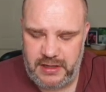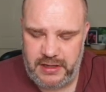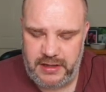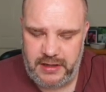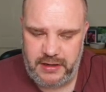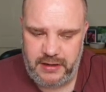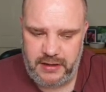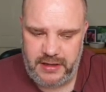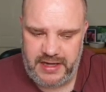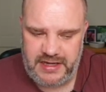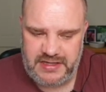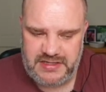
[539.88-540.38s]

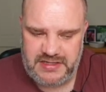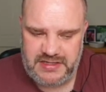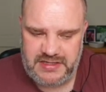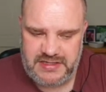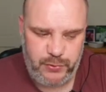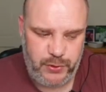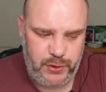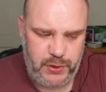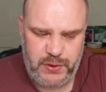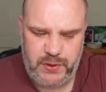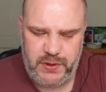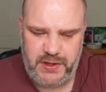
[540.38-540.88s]
It's never a
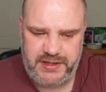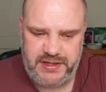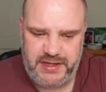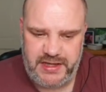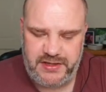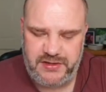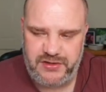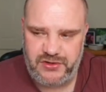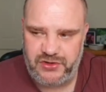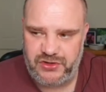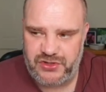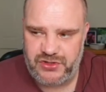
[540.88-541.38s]
good idea to
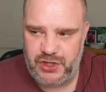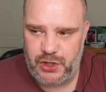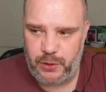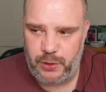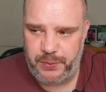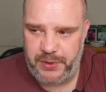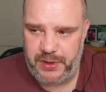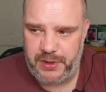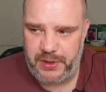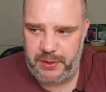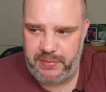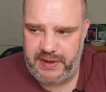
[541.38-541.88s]
just copy
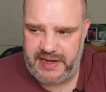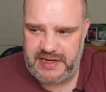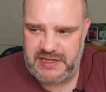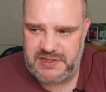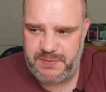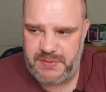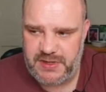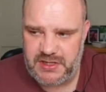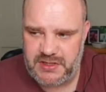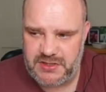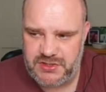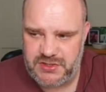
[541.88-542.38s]
and paste
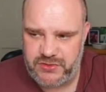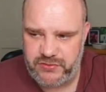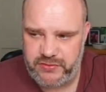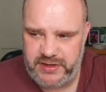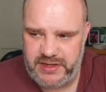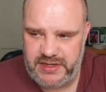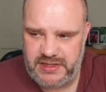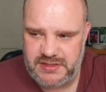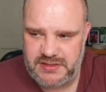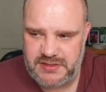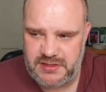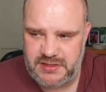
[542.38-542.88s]

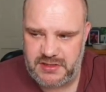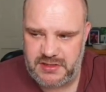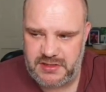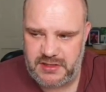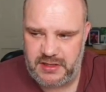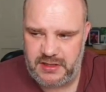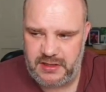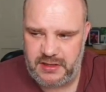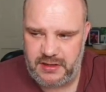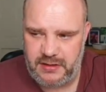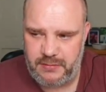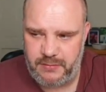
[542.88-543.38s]
masteries.
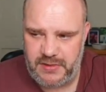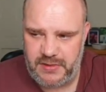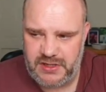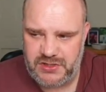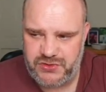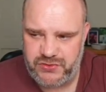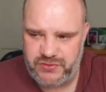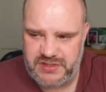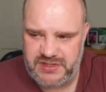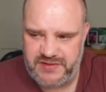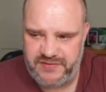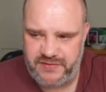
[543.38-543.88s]
Masteries are very